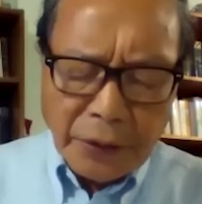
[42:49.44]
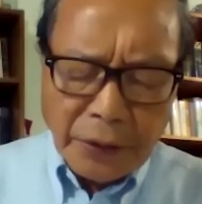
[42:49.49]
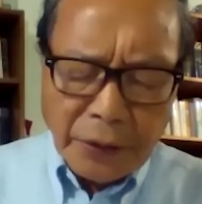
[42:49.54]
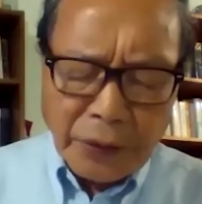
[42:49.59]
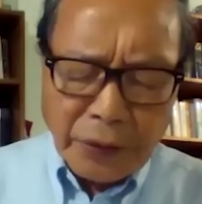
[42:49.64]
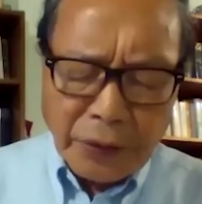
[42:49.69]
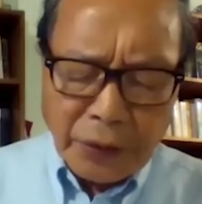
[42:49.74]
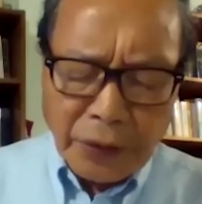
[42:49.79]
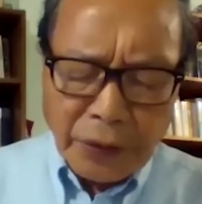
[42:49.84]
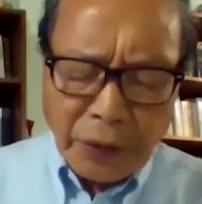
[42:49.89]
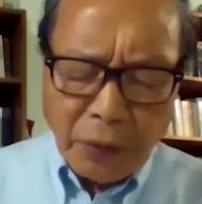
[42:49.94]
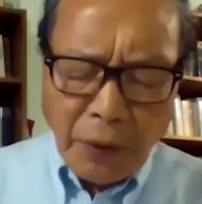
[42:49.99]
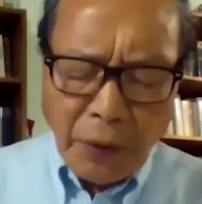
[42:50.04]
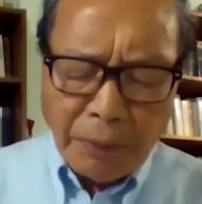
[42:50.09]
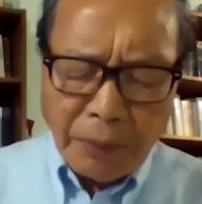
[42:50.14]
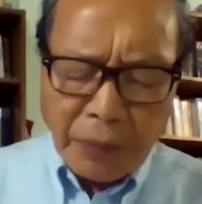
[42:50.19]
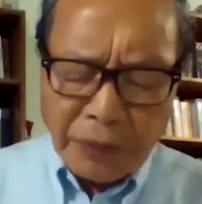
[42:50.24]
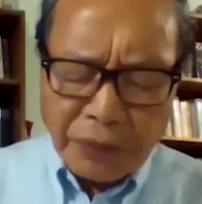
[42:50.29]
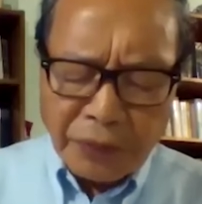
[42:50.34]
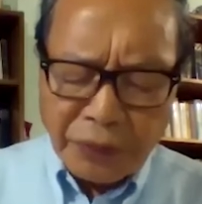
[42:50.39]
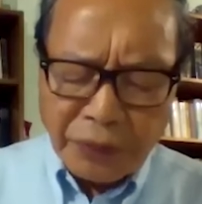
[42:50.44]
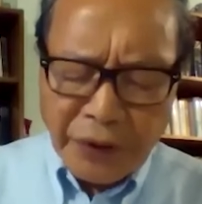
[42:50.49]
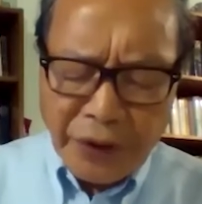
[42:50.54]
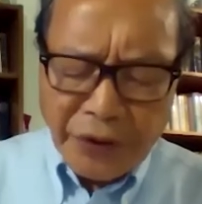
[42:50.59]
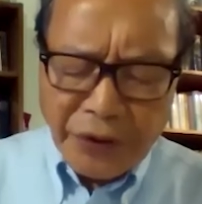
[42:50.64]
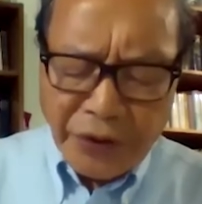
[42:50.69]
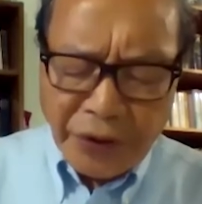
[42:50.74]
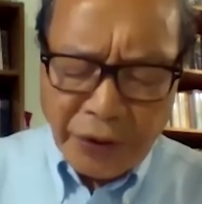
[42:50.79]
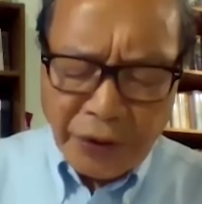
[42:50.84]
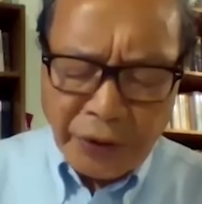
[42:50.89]
nuclear
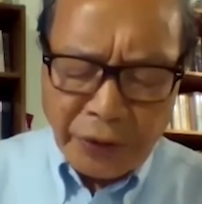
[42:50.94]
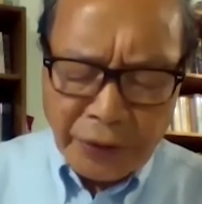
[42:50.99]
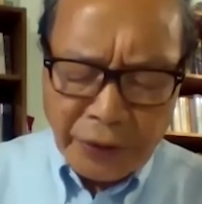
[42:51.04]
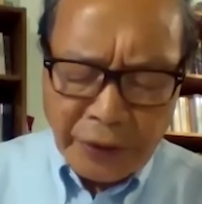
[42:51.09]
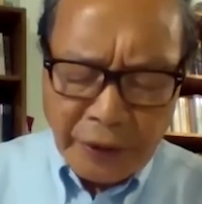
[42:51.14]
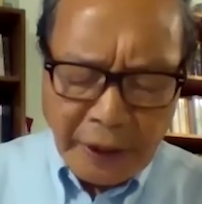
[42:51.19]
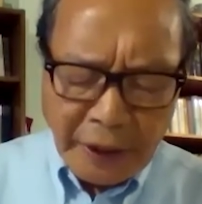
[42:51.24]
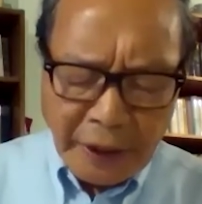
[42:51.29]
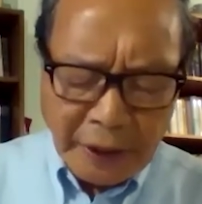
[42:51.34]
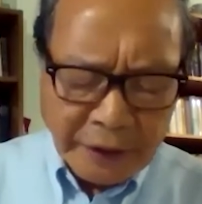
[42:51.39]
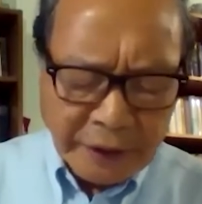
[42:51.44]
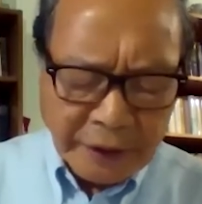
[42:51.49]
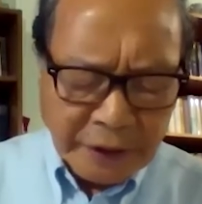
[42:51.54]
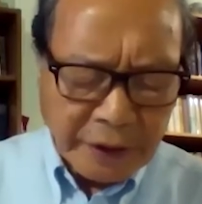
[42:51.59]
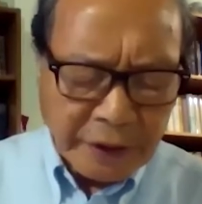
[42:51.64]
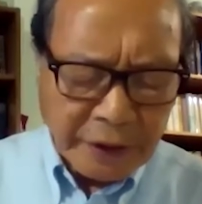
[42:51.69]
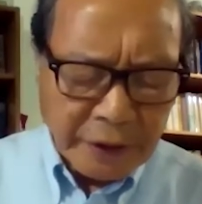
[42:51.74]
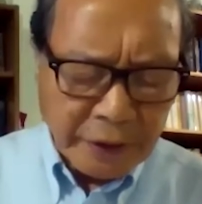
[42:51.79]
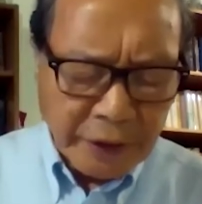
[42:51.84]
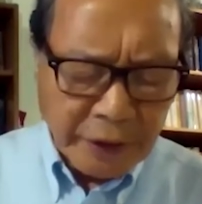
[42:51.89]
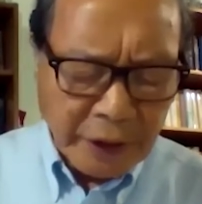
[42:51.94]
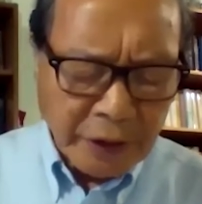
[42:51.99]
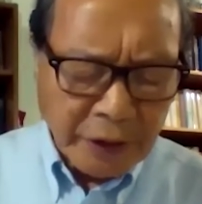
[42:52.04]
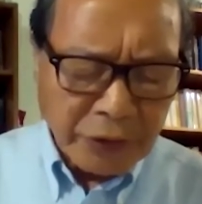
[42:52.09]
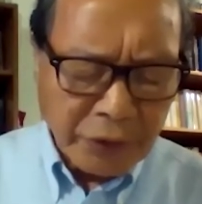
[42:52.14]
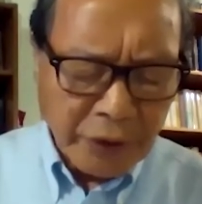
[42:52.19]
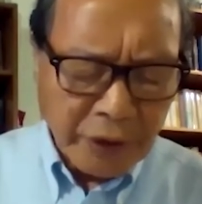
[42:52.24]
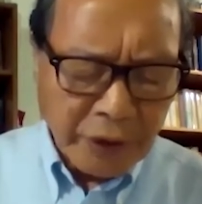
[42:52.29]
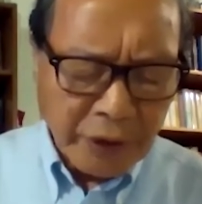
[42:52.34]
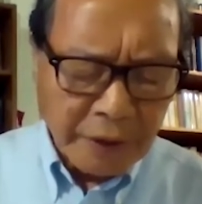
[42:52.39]
weapon-free zone idea
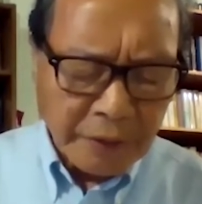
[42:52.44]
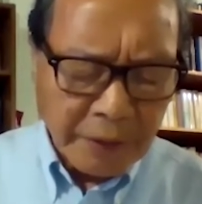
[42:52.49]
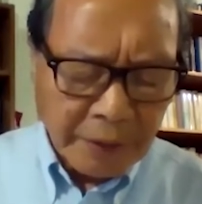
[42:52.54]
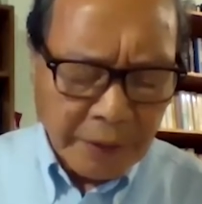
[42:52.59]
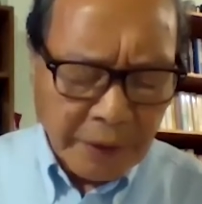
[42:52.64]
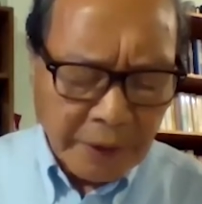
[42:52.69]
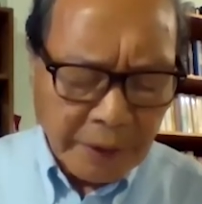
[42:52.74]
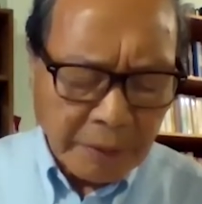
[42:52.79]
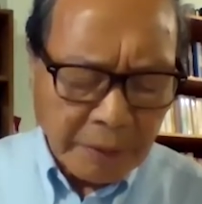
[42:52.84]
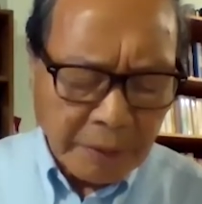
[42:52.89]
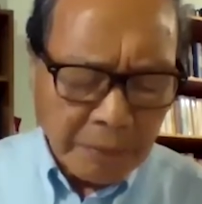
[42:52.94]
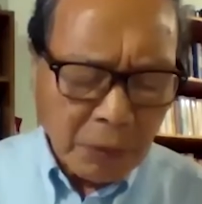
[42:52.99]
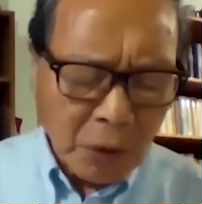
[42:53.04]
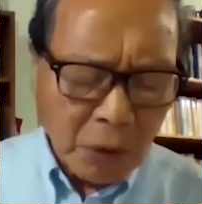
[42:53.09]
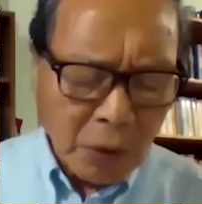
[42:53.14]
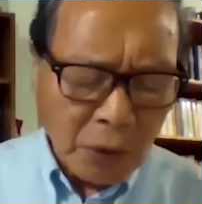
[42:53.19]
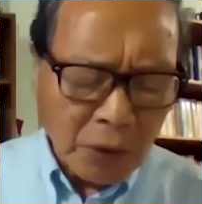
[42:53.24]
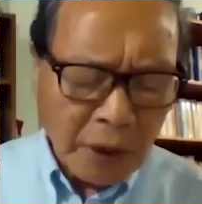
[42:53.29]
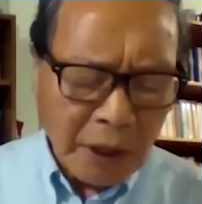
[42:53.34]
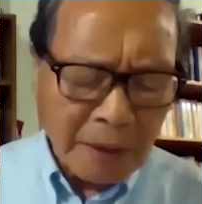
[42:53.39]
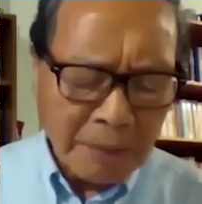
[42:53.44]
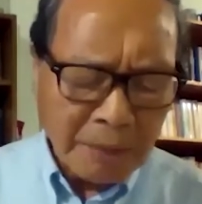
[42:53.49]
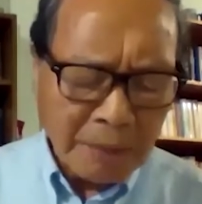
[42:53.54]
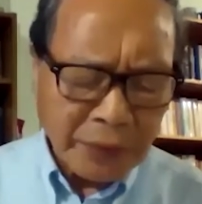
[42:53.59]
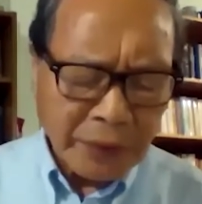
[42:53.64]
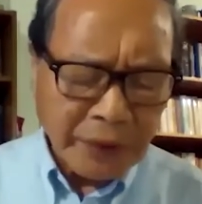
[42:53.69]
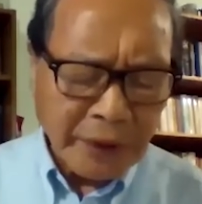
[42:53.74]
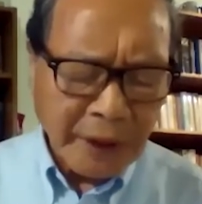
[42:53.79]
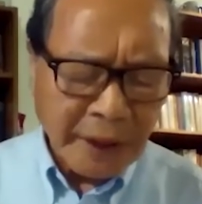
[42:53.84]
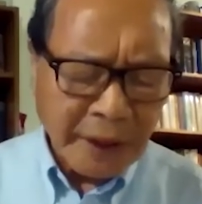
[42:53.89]
into a more
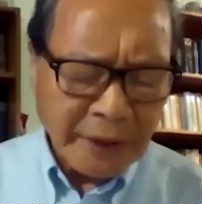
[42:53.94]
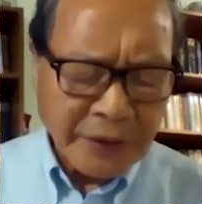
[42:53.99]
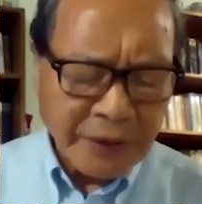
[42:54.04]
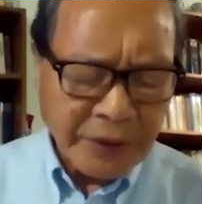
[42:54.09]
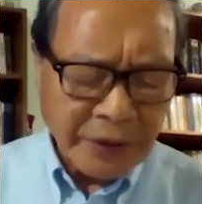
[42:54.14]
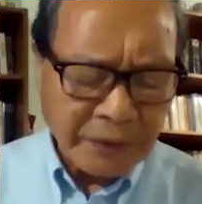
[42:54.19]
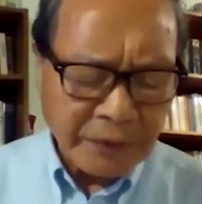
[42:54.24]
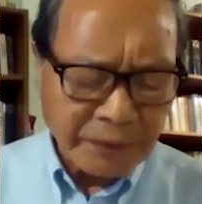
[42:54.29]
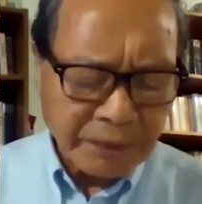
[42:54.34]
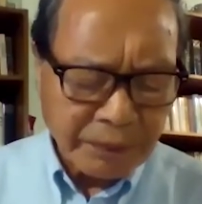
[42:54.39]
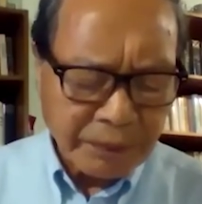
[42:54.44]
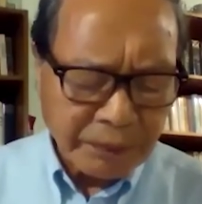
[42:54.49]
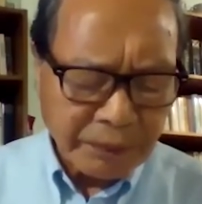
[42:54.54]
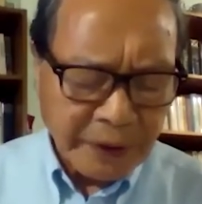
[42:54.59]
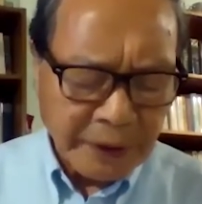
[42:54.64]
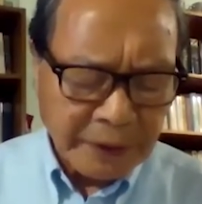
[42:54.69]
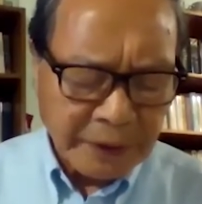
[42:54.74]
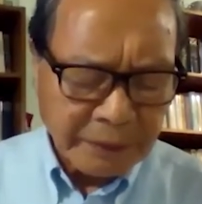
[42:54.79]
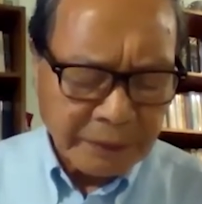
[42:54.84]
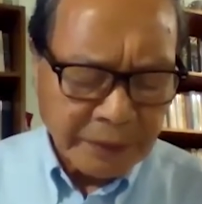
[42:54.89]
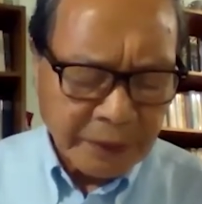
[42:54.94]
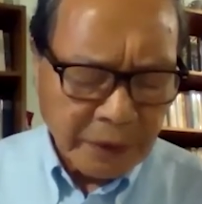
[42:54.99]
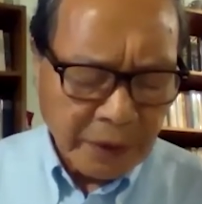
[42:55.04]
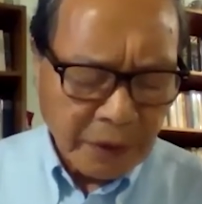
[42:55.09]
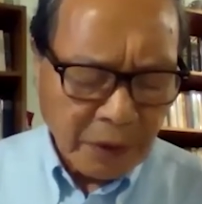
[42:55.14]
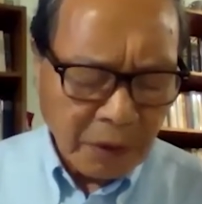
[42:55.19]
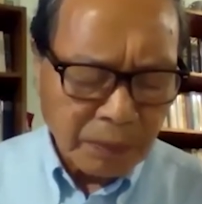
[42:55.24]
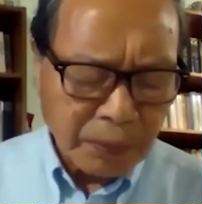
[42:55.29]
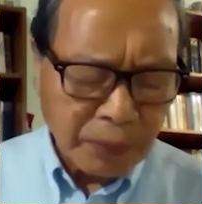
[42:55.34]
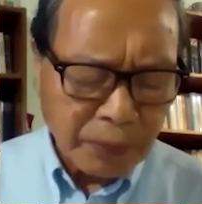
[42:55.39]
comprehensive
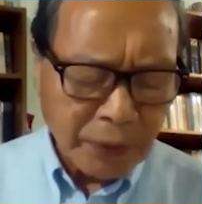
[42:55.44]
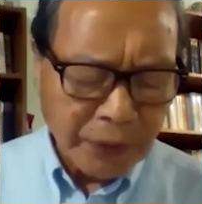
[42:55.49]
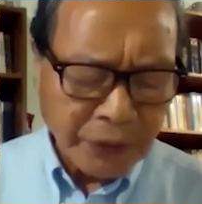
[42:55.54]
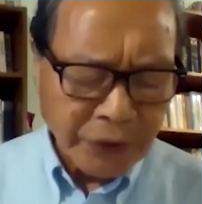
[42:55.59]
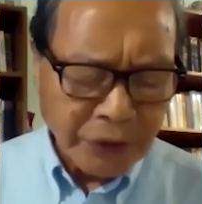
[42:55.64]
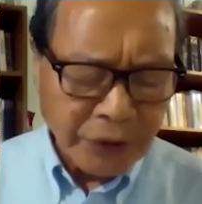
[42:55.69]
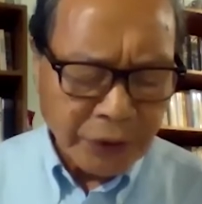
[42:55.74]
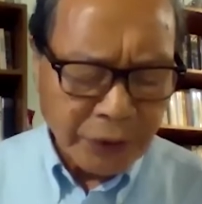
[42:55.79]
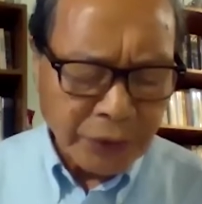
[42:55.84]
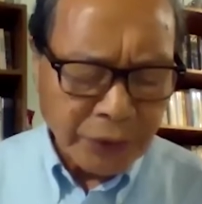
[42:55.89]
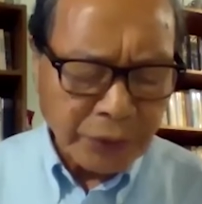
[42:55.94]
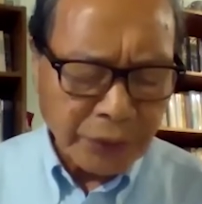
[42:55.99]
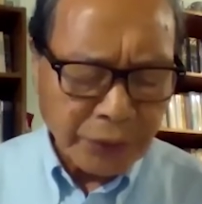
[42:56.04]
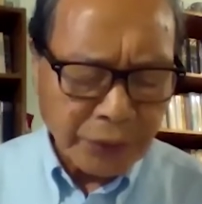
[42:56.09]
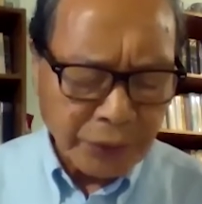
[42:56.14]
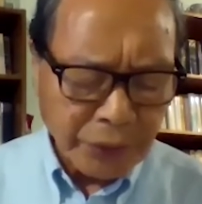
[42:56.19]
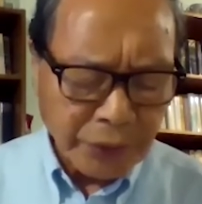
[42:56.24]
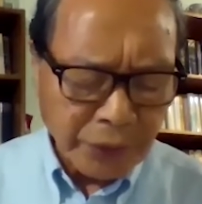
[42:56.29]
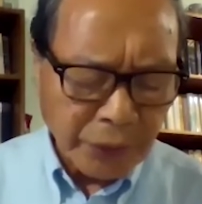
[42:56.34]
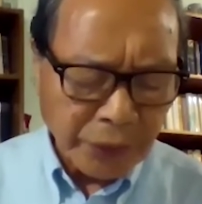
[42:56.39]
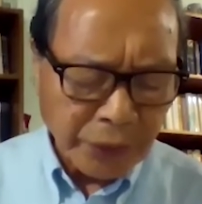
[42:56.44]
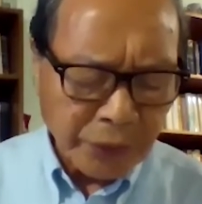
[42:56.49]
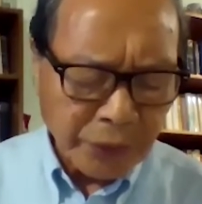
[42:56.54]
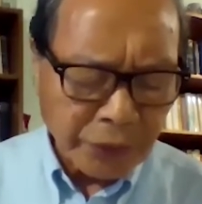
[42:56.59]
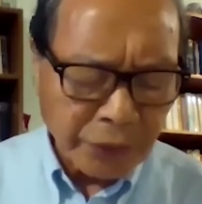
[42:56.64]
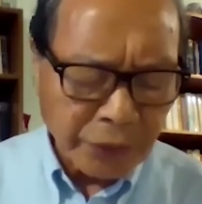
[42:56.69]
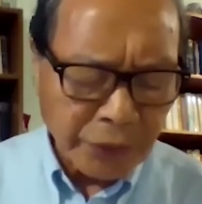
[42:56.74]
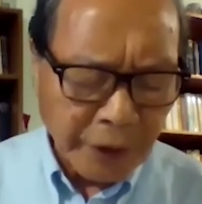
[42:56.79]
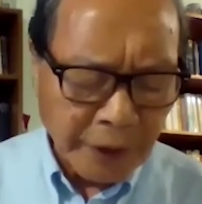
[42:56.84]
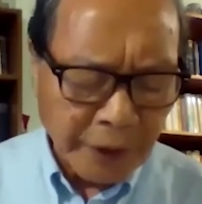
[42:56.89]
approach to North
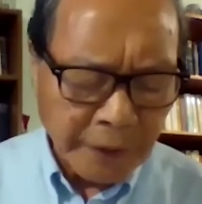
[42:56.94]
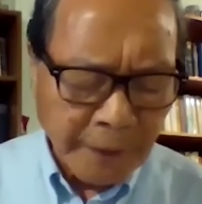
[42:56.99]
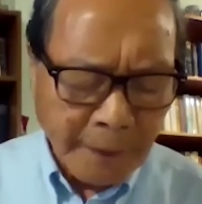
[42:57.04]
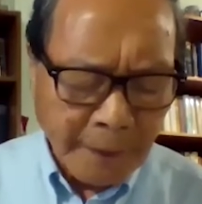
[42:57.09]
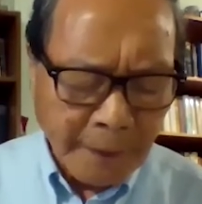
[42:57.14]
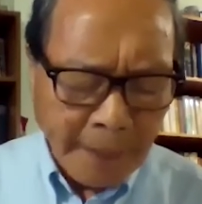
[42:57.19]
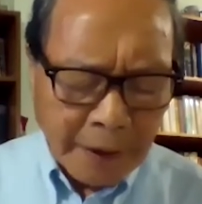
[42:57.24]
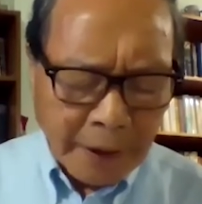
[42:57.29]
Korea.